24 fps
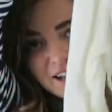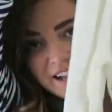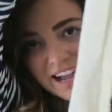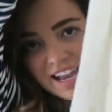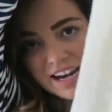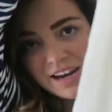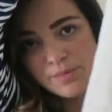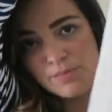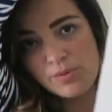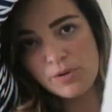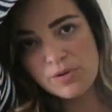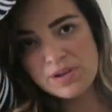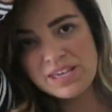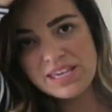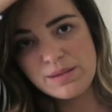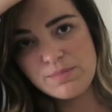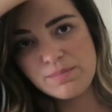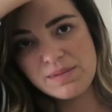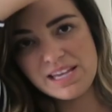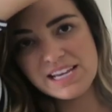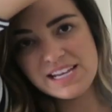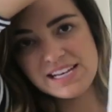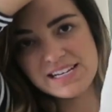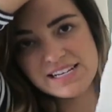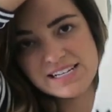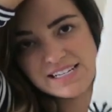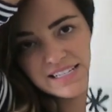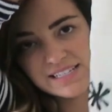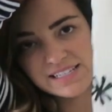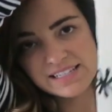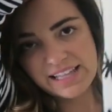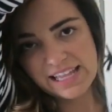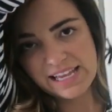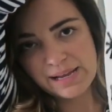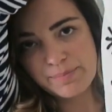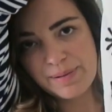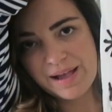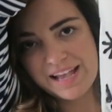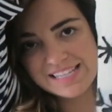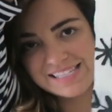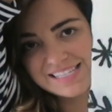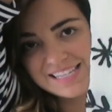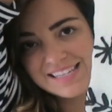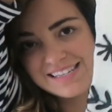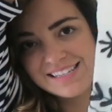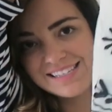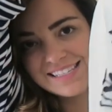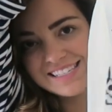kind of bohemian, like
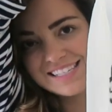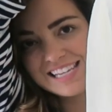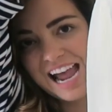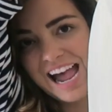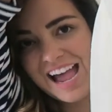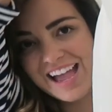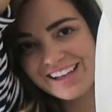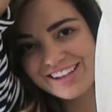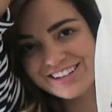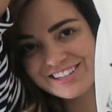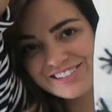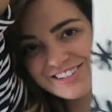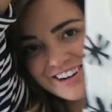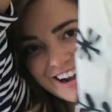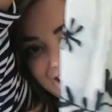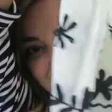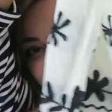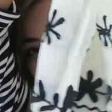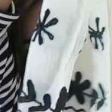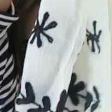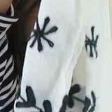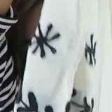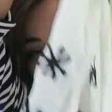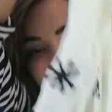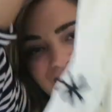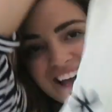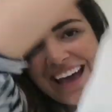peasant style dress.